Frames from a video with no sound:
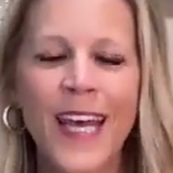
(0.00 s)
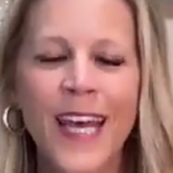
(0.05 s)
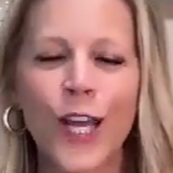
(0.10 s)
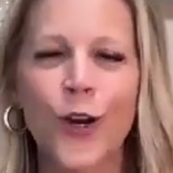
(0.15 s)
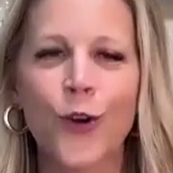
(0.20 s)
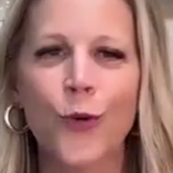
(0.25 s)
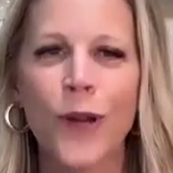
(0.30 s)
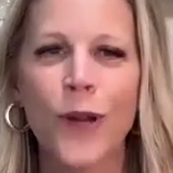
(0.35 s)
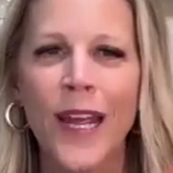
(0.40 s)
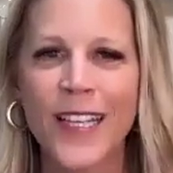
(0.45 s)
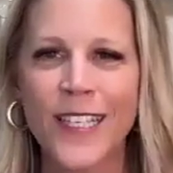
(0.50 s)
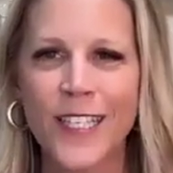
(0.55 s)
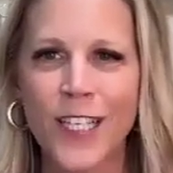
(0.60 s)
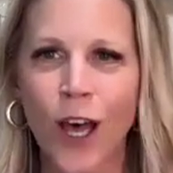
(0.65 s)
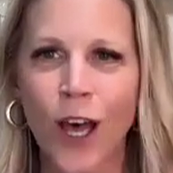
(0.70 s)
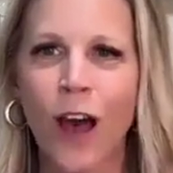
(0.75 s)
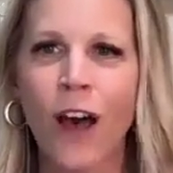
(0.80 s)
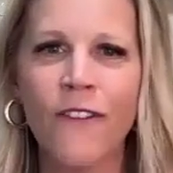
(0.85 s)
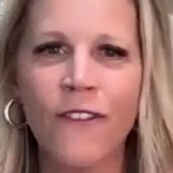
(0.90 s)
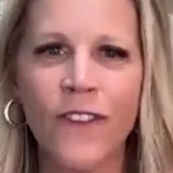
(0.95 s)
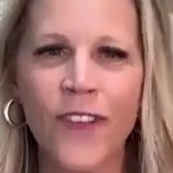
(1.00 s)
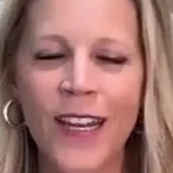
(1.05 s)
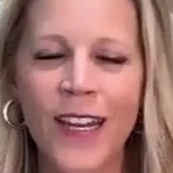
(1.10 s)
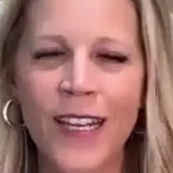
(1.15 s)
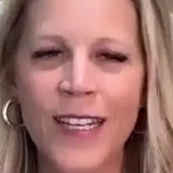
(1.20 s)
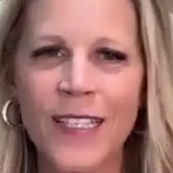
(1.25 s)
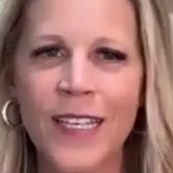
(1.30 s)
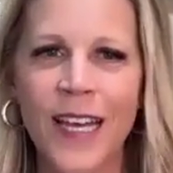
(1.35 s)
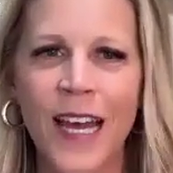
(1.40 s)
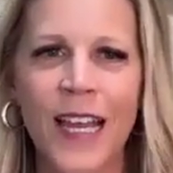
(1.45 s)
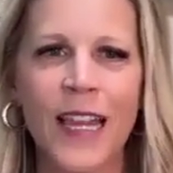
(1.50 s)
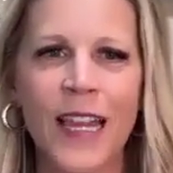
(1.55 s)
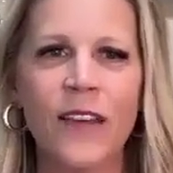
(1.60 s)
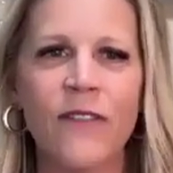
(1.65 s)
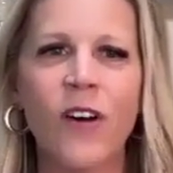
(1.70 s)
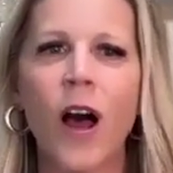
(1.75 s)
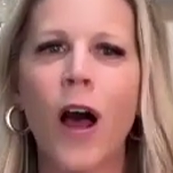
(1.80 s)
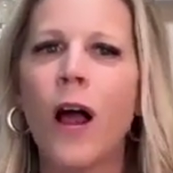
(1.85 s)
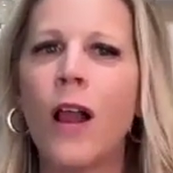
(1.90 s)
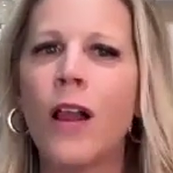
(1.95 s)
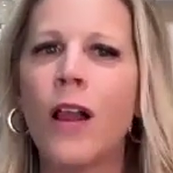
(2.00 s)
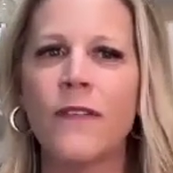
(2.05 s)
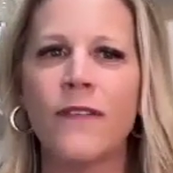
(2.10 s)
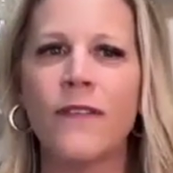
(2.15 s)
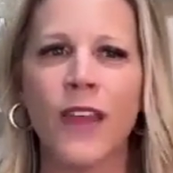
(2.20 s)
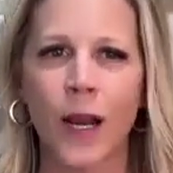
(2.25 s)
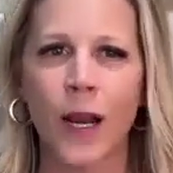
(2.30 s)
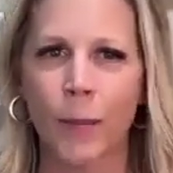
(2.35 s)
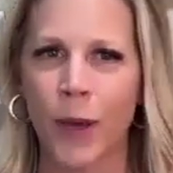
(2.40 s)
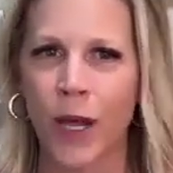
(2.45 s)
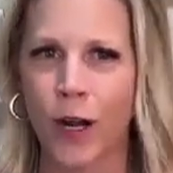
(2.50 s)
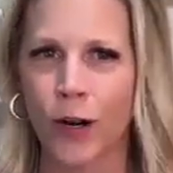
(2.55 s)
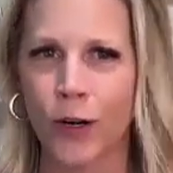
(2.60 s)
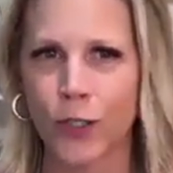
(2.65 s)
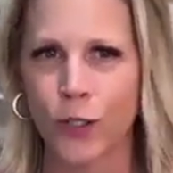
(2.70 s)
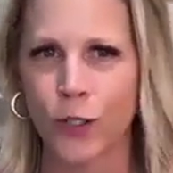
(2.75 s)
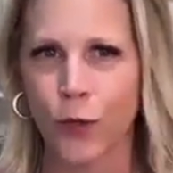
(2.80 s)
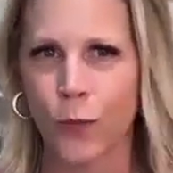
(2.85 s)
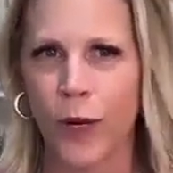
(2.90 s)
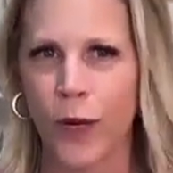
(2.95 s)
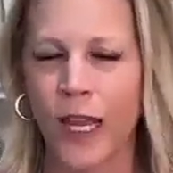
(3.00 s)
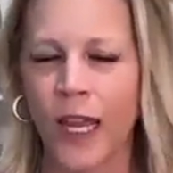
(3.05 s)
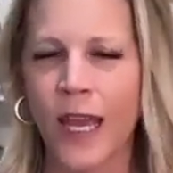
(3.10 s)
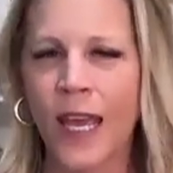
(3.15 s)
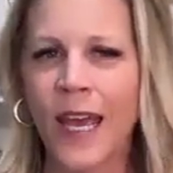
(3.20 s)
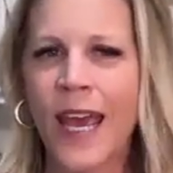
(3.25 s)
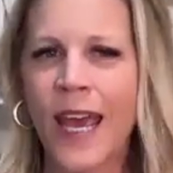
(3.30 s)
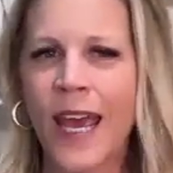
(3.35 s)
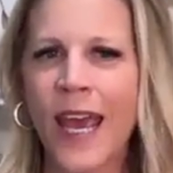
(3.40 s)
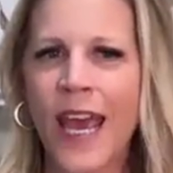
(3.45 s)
It creates confidence. I love all of that about our jewelry.